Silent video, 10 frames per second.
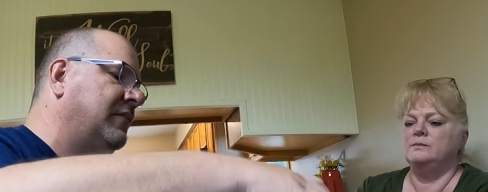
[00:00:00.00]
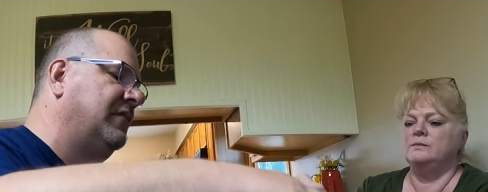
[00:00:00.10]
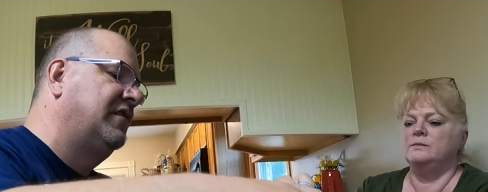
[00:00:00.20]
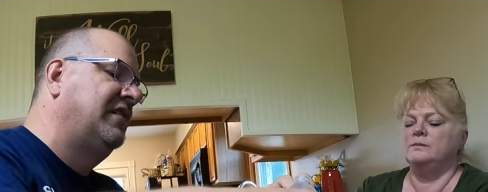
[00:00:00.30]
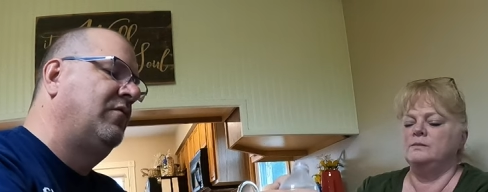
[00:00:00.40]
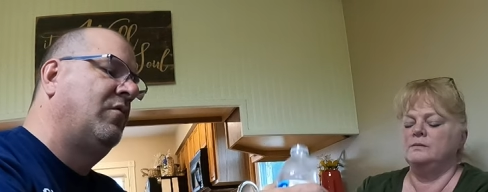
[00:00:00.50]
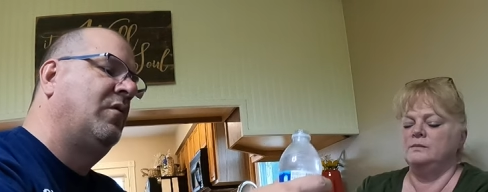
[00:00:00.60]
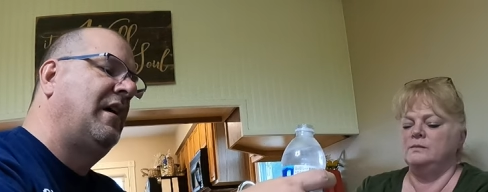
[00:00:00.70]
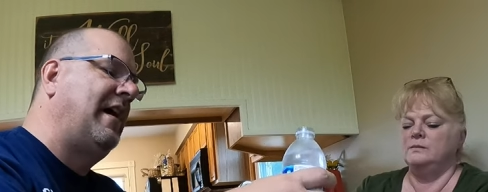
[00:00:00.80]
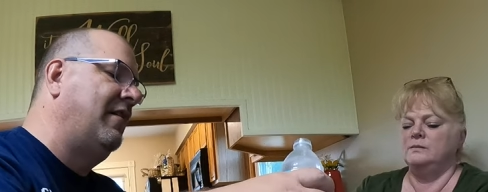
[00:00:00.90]
Speaker 1: Okay. Let's see where
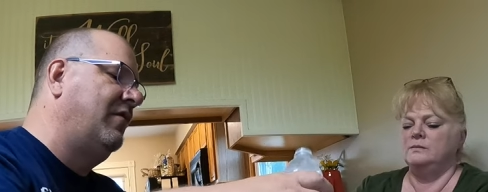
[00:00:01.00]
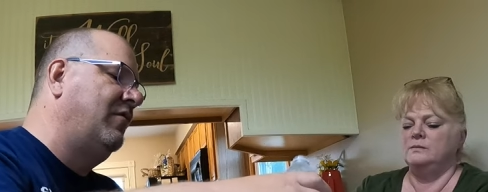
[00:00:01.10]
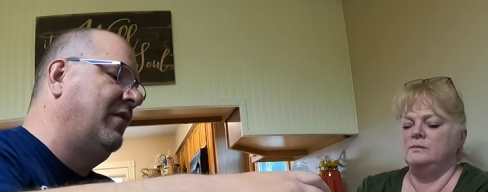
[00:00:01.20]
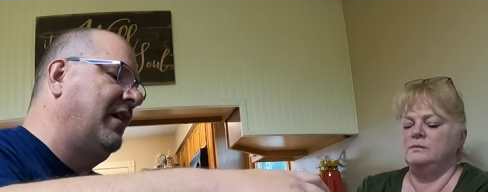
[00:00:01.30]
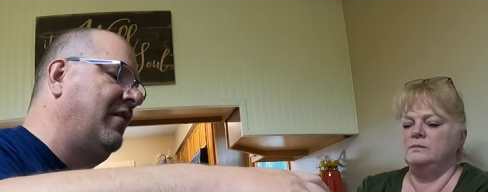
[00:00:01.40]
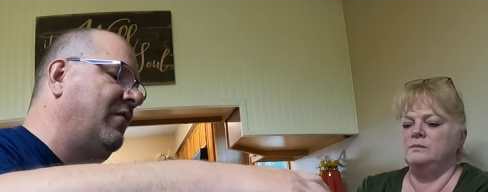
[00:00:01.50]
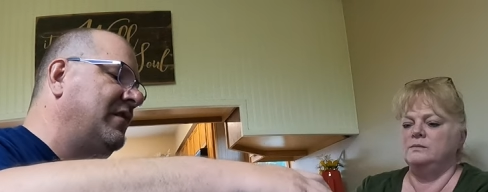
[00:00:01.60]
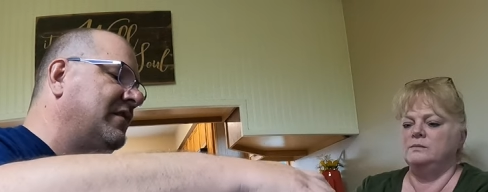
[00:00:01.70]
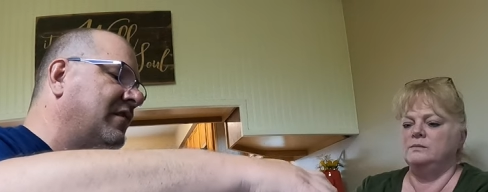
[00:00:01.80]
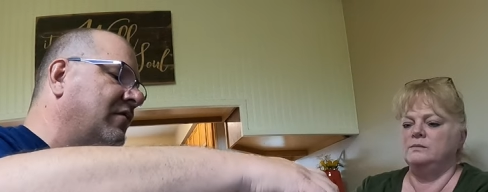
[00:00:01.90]
we're at. Oh, we got a
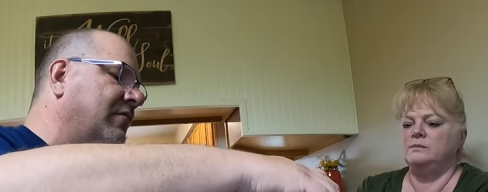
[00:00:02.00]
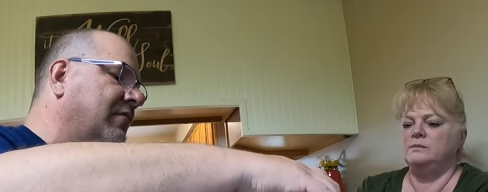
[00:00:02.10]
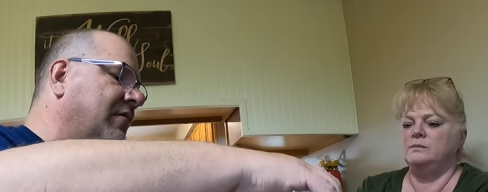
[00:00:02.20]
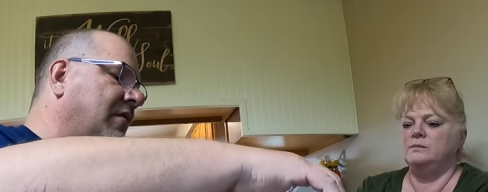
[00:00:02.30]
ways to go.